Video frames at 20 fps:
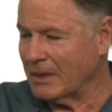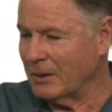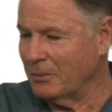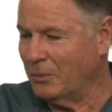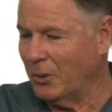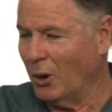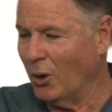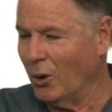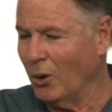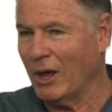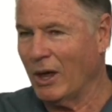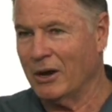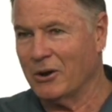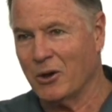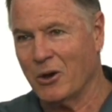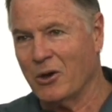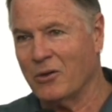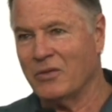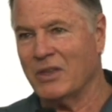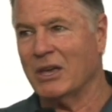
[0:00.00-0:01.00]
Paul had
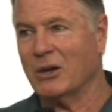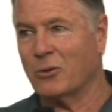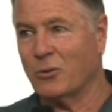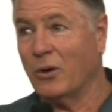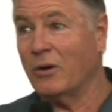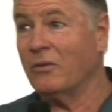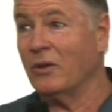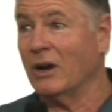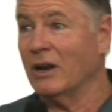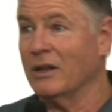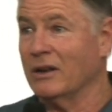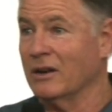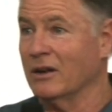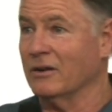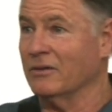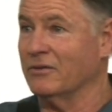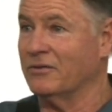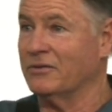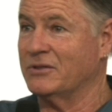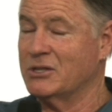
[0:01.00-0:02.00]
earned the equivalent
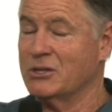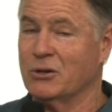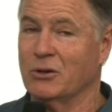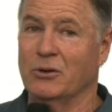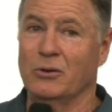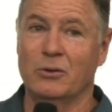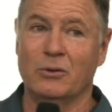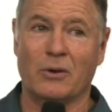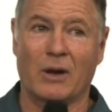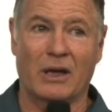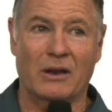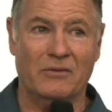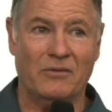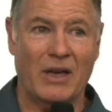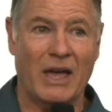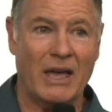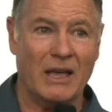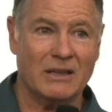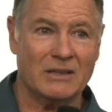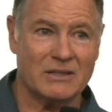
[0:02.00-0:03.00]
of two
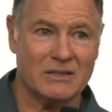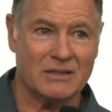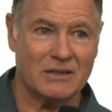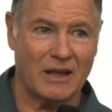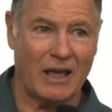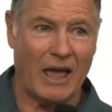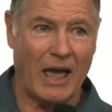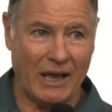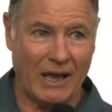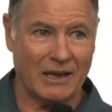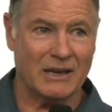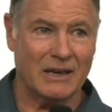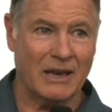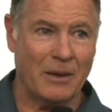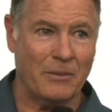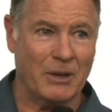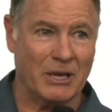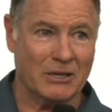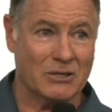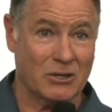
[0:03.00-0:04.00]
advanced
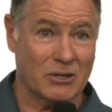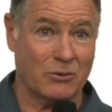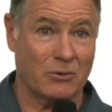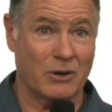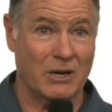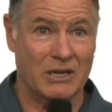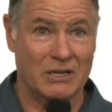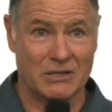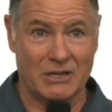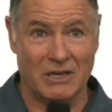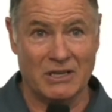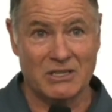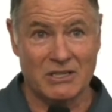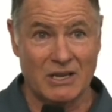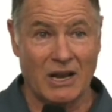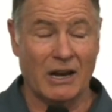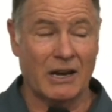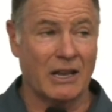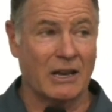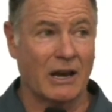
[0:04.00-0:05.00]
academic degrees. He
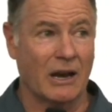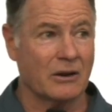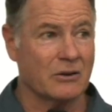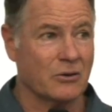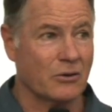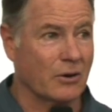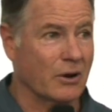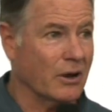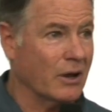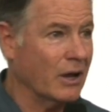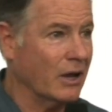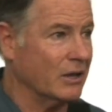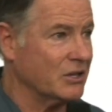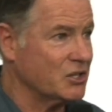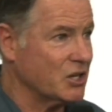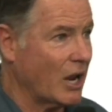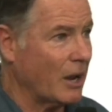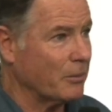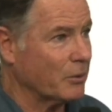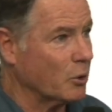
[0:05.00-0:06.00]
studied under a, a
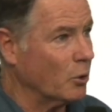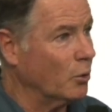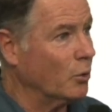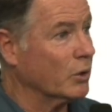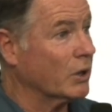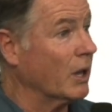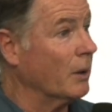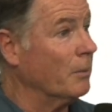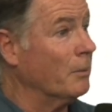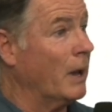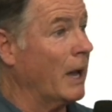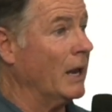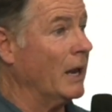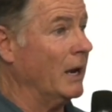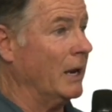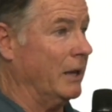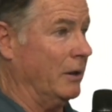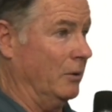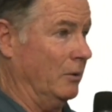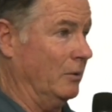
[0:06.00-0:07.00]
chap called
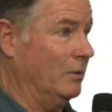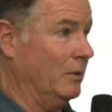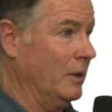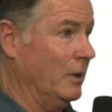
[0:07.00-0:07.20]
Gamaliel,